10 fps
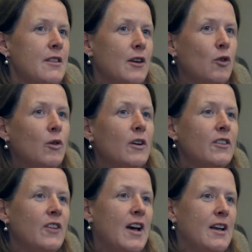The
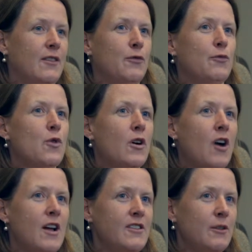course has 4
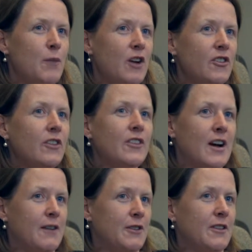content modules
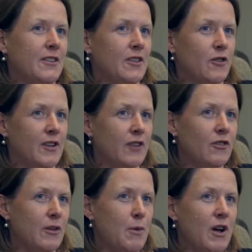after this
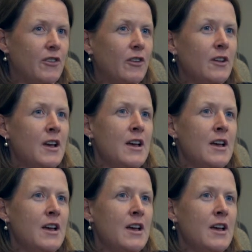introductory module,